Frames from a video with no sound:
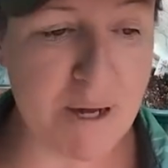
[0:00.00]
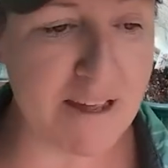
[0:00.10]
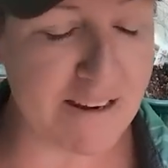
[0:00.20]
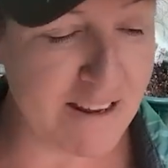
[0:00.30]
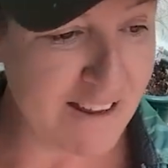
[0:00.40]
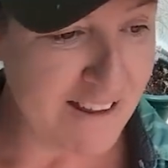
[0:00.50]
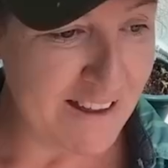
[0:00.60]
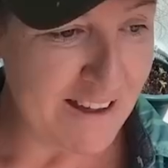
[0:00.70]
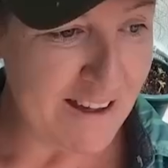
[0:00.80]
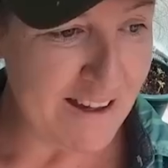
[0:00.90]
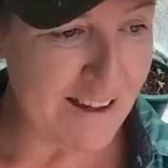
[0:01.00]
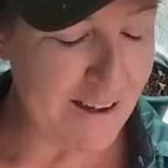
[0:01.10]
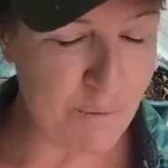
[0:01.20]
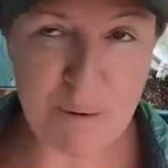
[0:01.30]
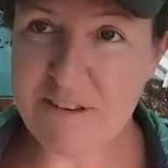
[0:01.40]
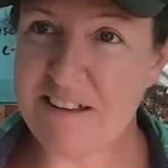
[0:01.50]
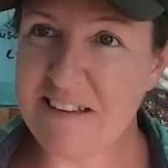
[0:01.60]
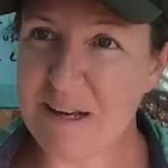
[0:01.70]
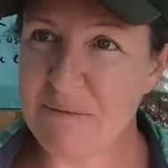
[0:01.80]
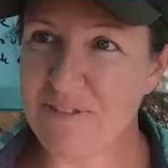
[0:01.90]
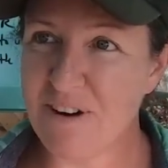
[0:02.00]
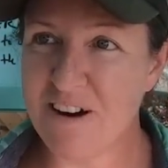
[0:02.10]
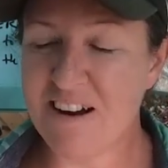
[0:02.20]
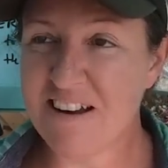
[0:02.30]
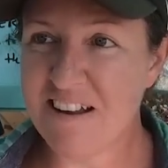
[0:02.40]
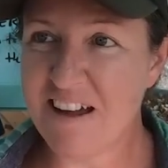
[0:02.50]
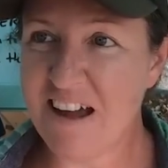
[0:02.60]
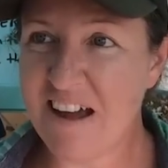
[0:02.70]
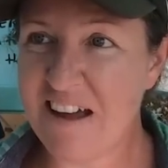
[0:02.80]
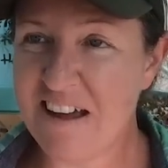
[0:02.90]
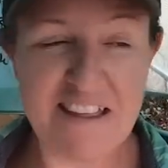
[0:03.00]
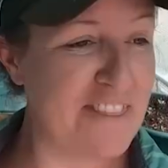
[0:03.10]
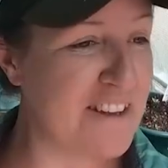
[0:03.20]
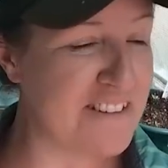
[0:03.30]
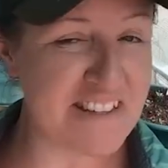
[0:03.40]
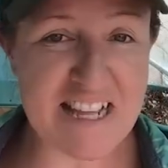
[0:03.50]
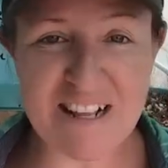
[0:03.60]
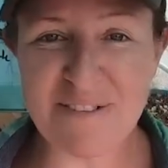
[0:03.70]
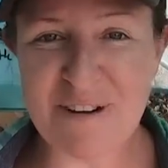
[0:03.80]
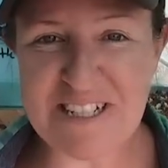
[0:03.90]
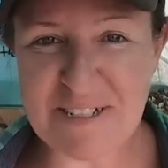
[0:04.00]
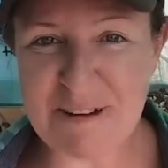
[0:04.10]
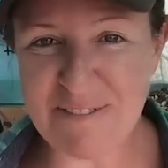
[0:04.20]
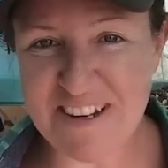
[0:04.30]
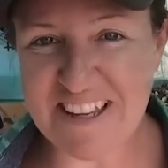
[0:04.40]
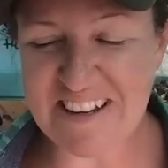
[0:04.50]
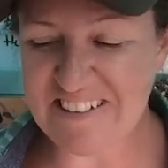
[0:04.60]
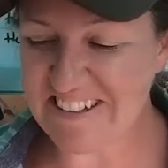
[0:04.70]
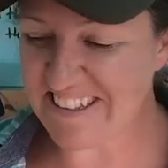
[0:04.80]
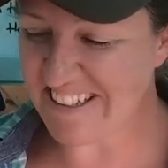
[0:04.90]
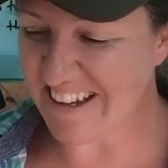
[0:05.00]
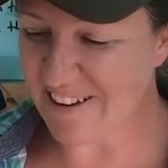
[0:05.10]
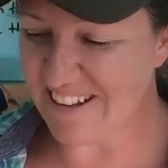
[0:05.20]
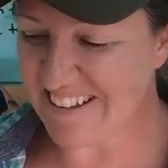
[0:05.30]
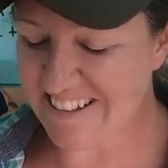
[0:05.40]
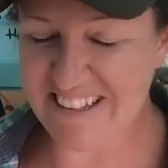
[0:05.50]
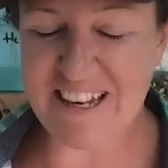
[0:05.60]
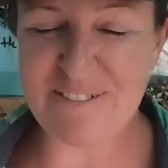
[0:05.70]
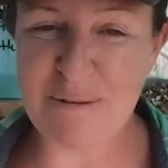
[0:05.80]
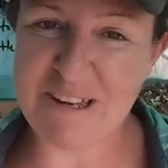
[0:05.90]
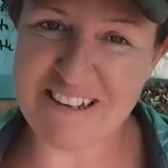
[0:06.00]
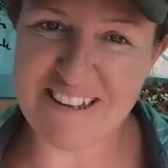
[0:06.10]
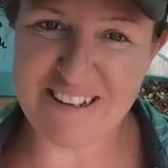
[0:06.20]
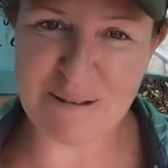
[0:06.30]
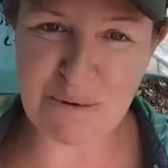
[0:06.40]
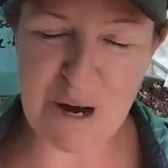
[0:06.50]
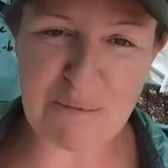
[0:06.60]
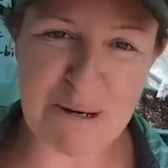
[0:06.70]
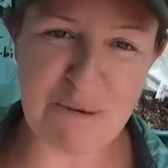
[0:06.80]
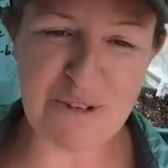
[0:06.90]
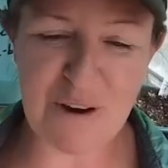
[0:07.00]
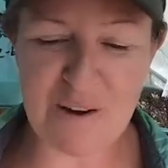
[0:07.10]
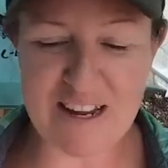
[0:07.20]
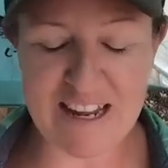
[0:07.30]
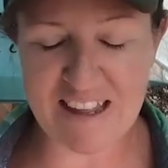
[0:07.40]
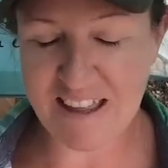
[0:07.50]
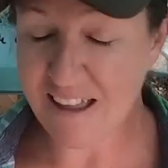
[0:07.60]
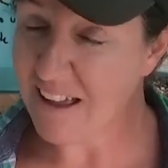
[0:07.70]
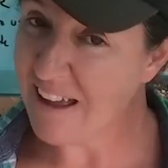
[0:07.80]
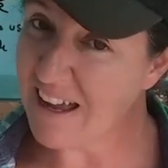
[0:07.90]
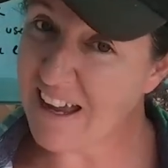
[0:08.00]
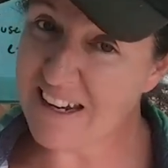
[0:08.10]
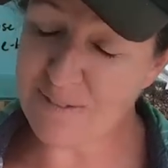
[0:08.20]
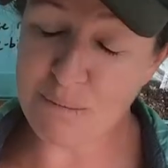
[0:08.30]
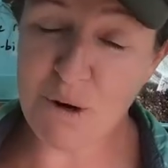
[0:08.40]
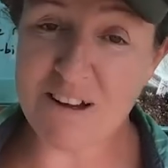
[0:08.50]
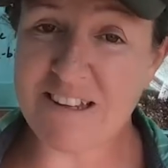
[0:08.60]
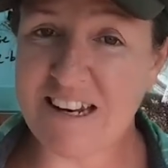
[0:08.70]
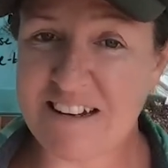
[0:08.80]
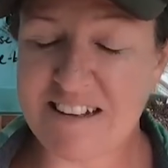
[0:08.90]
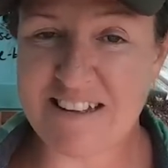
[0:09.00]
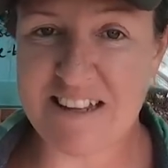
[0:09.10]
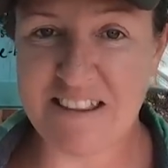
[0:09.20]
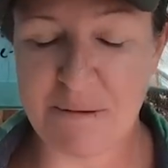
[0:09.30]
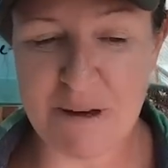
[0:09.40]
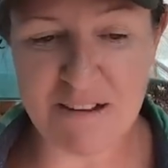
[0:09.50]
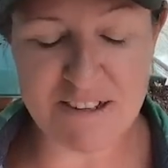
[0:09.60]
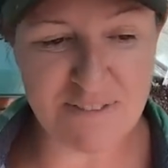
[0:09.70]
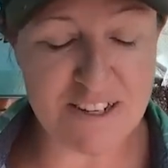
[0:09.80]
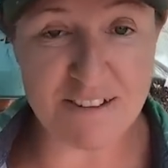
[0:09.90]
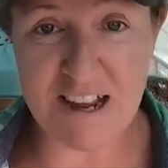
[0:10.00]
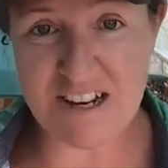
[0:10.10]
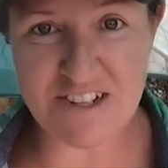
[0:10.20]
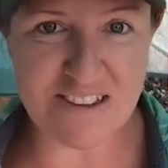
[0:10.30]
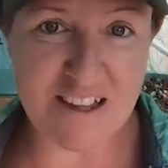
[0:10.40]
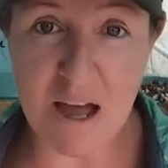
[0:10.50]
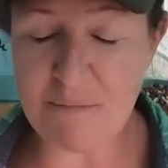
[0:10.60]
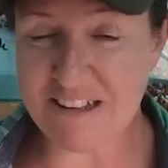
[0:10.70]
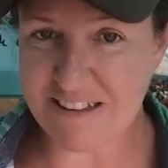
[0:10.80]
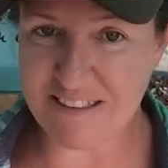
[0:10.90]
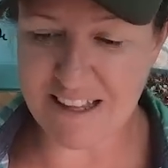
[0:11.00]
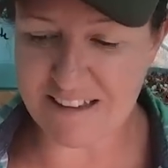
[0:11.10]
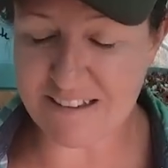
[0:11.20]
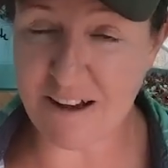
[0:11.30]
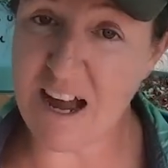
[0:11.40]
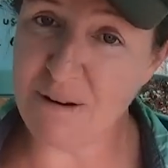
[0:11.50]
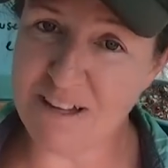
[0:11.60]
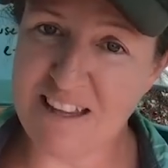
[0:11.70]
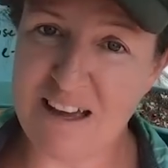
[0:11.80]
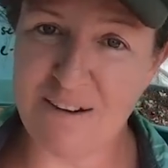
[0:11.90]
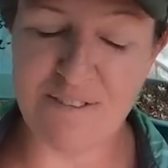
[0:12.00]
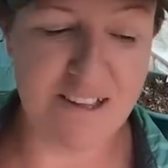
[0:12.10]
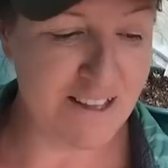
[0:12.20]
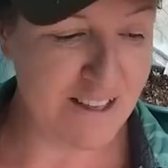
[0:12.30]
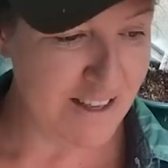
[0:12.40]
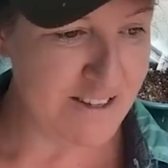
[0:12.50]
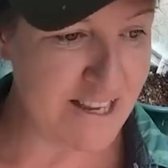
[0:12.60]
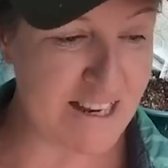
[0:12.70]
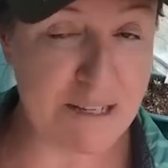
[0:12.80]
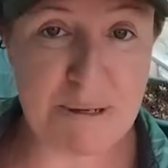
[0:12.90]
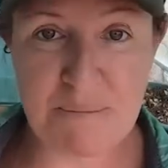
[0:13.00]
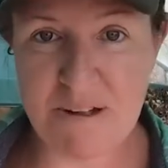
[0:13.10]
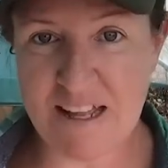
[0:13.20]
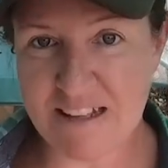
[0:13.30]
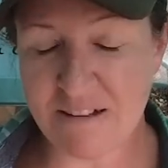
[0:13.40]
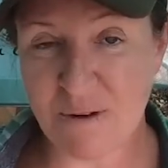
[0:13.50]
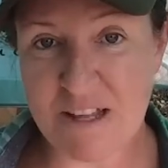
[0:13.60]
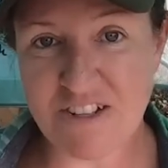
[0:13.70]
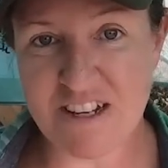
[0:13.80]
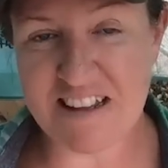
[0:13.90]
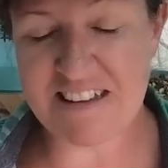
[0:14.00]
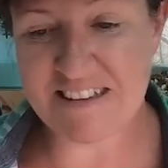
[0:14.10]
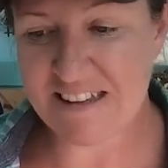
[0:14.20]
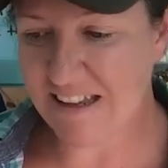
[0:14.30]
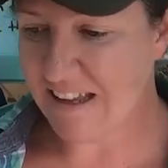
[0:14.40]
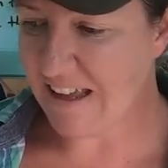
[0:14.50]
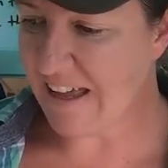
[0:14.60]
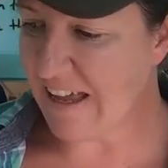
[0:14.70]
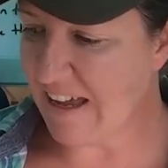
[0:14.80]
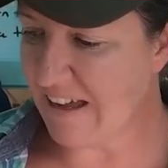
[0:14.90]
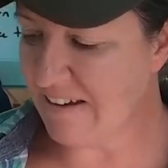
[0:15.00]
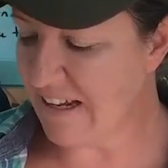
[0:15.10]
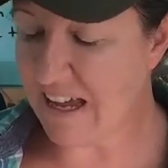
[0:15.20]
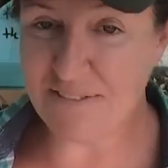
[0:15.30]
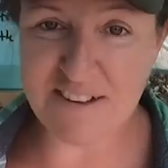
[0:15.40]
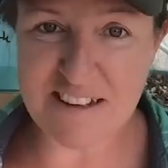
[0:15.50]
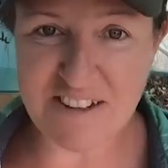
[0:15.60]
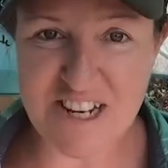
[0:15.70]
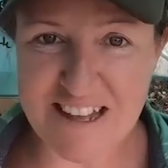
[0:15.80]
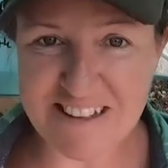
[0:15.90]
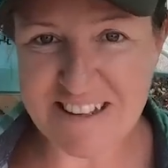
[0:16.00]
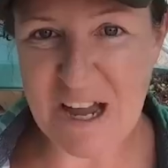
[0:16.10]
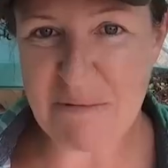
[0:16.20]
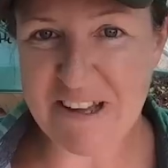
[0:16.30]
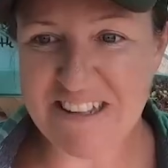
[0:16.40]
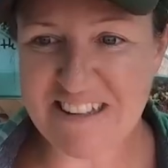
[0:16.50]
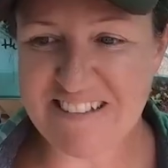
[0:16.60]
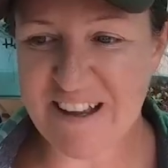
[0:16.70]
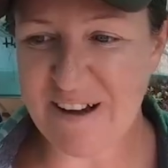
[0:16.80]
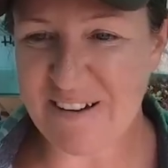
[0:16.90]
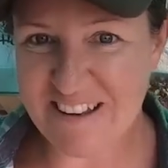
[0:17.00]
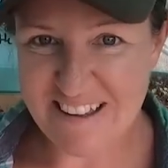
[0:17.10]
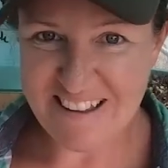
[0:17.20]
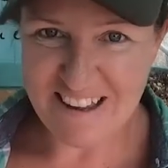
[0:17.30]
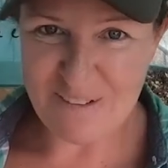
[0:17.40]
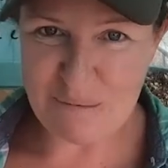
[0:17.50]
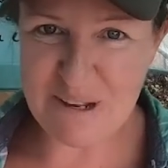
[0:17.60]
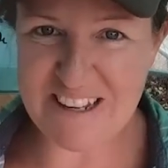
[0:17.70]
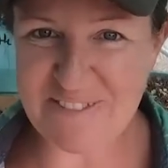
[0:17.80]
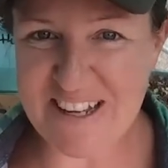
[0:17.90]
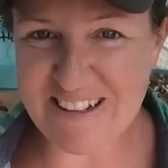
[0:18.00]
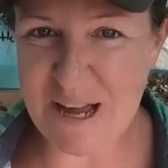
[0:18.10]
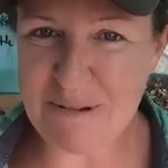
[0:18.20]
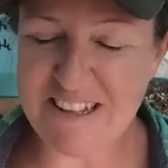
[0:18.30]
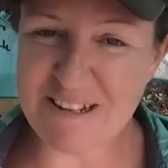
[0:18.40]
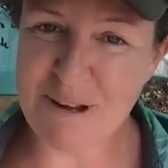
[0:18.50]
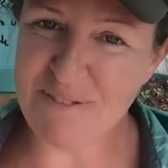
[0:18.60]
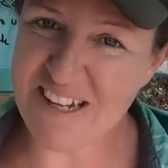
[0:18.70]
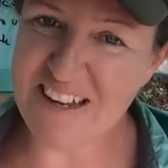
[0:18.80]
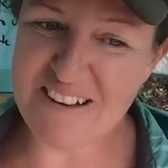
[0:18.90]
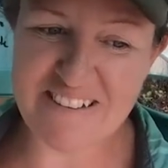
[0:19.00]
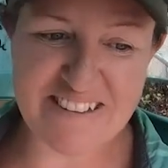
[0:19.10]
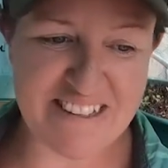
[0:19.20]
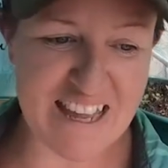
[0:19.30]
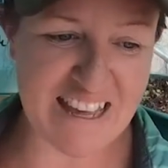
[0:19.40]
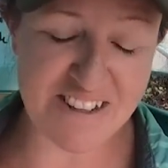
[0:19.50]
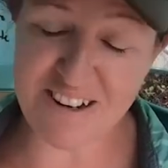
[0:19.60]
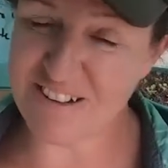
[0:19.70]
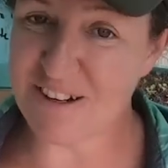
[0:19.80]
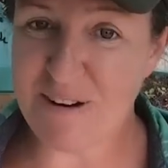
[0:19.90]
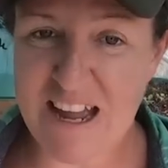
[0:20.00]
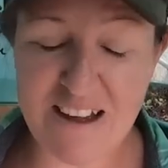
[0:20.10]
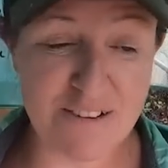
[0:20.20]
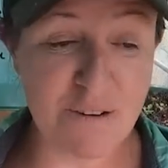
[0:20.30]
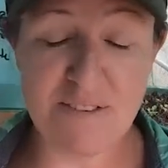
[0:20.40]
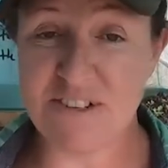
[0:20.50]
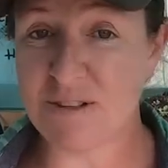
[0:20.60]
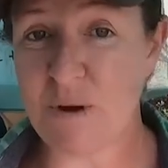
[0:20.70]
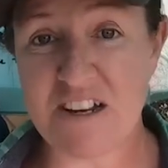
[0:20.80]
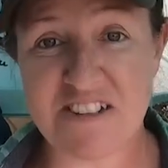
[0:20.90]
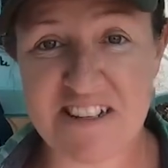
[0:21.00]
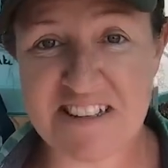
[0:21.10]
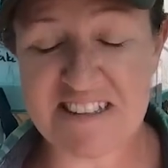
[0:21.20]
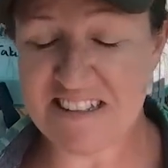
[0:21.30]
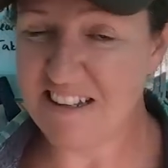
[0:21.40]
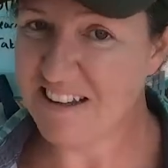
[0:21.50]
but what was I saying before? I think just thanks for watching my videos. It's exciting for me to see the subscriber numbers growing, and even more exciting to see the amount of interaction in the comments and things. So I really love chatting to people, answering questions, and yeah, having little chats in the comments. So everybody who makes comments in my videos and shares it around, or even just watches,